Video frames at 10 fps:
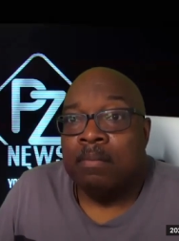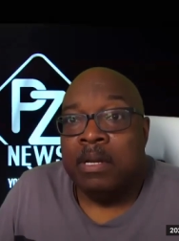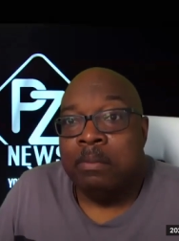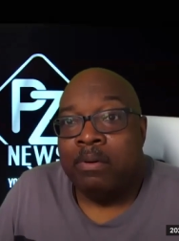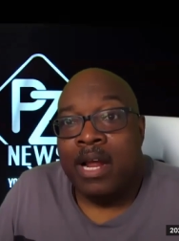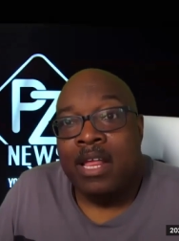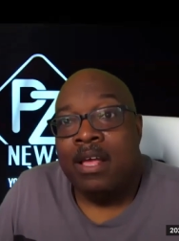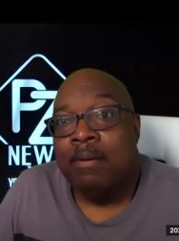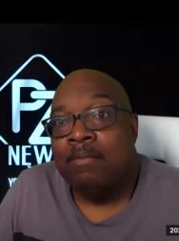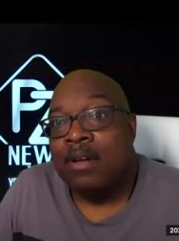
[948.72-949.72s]
be prayed
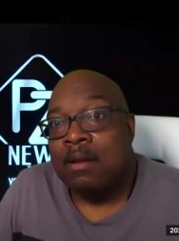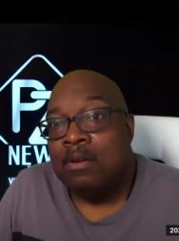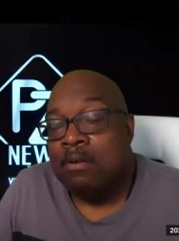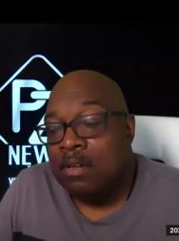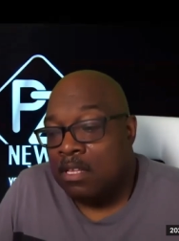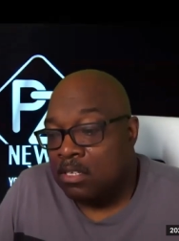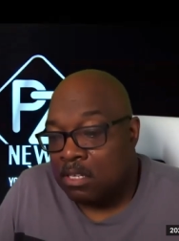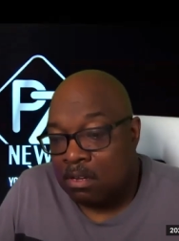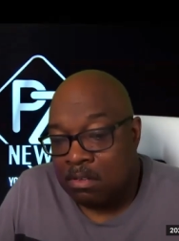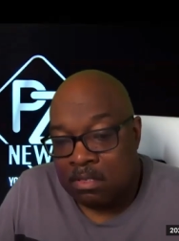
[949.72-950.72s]
up when I do these
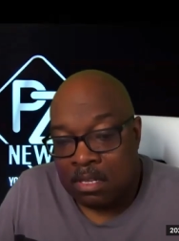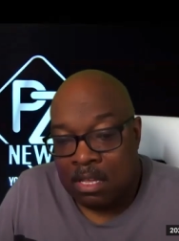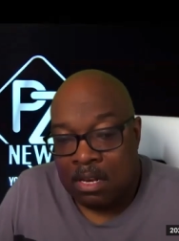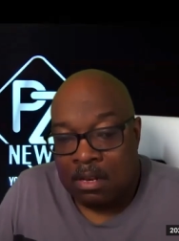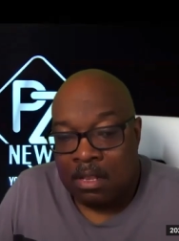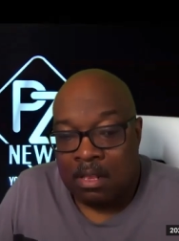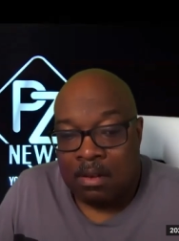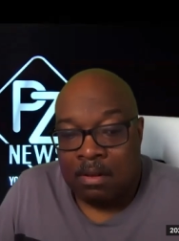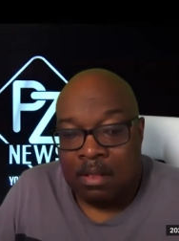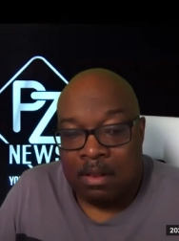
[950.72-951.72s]
shows and, and,
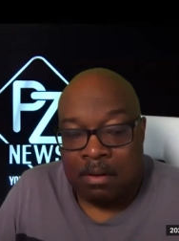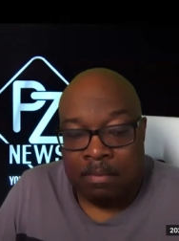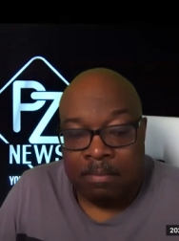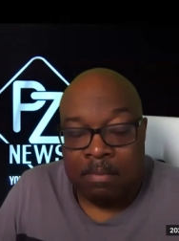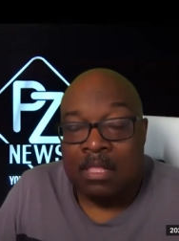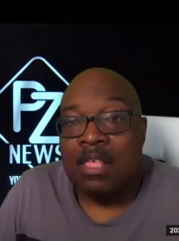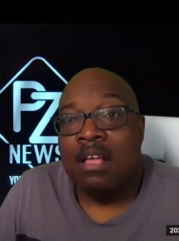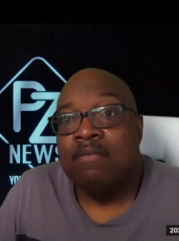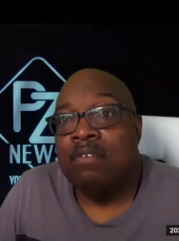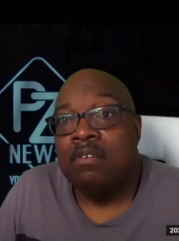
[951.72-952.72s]
and be
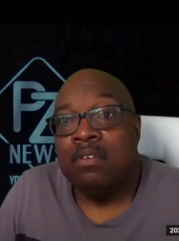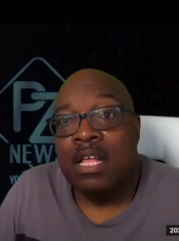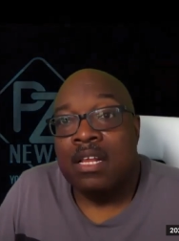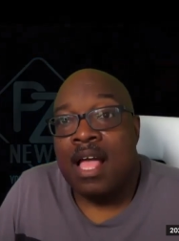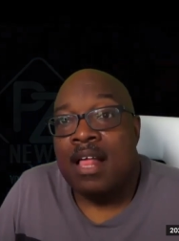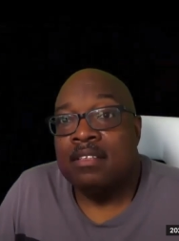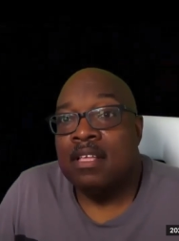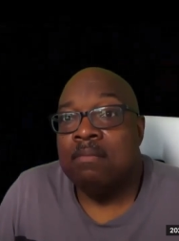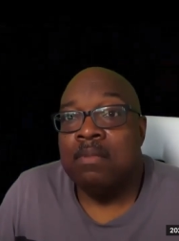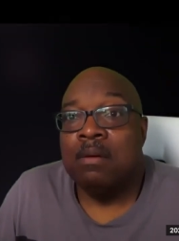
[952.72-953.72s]
thankful that God has
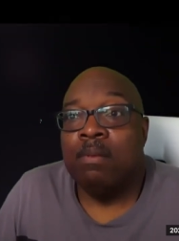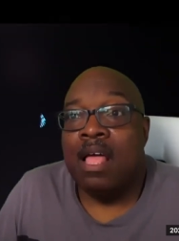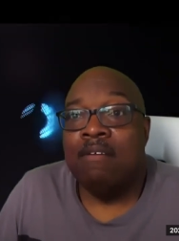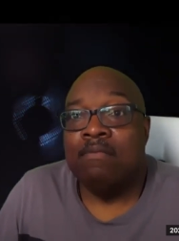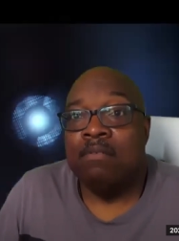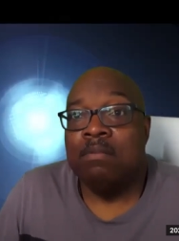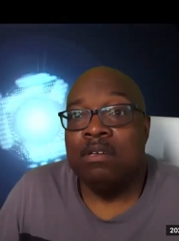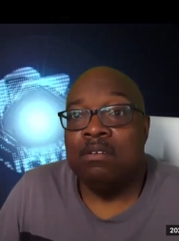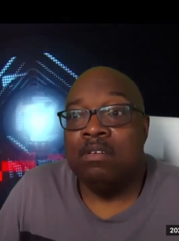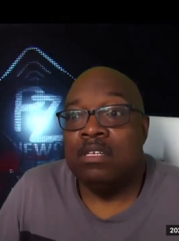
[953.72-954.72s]
given me a platform
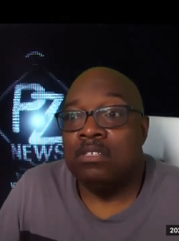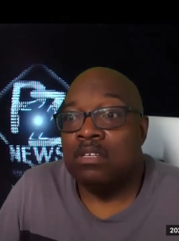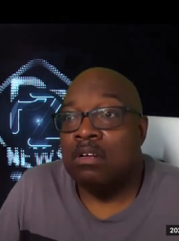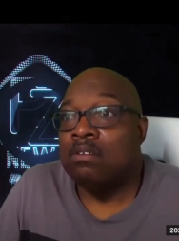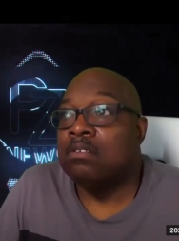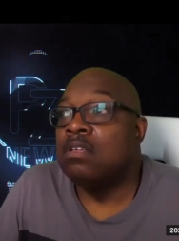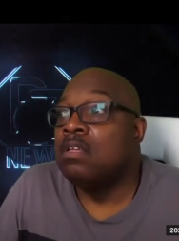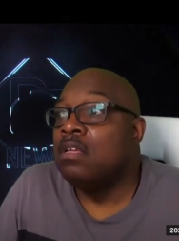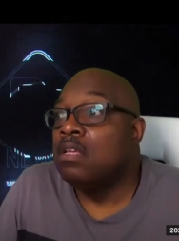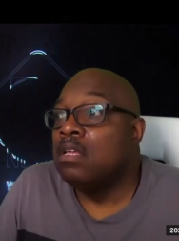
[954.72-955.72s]
to do these shows.
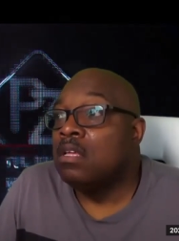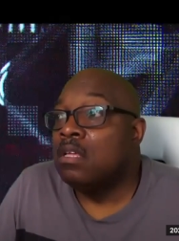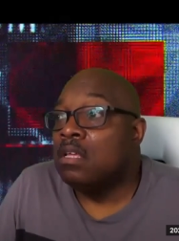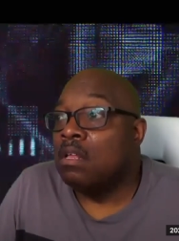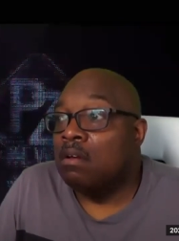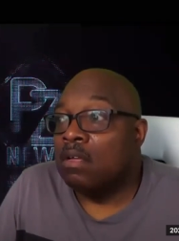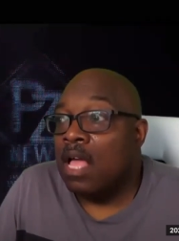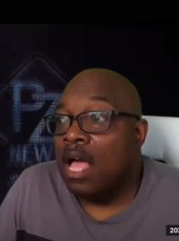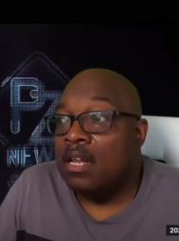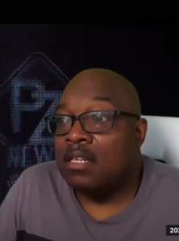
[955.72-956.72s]
You know,
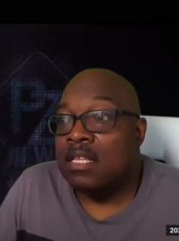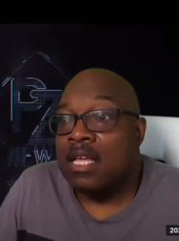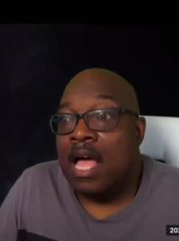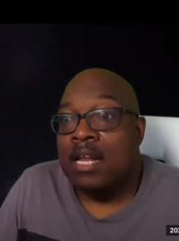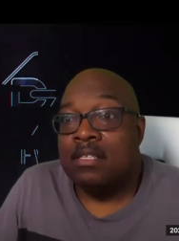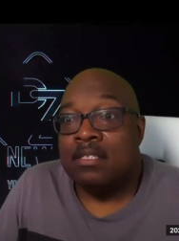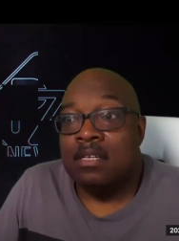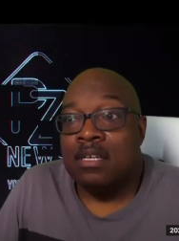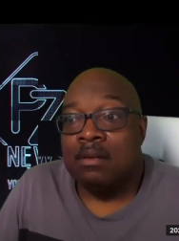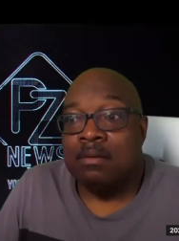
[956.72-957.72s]
God, God is
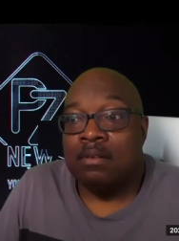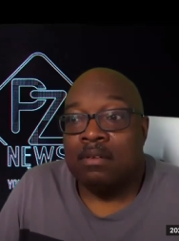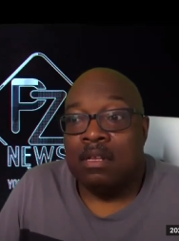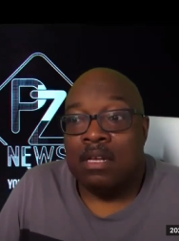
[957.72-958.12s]
good and